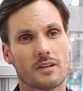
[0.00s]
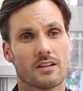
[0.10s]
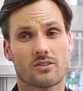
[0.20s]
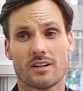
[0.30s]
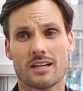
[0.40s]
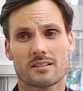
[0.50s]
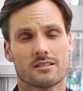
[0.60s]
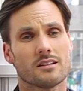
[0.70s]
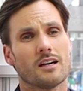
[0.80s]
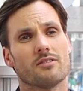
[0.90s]
And today I
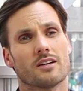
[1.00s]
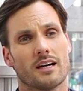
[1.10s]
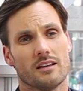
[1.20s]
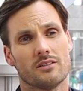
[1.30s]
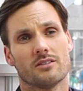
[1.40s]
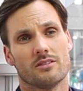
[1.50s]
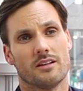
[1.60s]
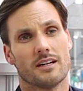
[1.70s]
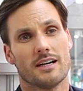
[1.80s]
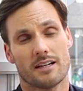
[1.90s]
still have the calendar
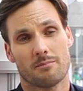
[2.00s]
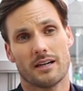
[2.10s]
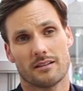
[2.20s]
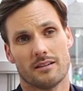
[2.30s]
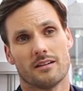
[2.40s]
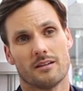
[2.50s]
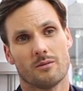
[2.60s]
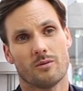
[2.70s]
that I had back then,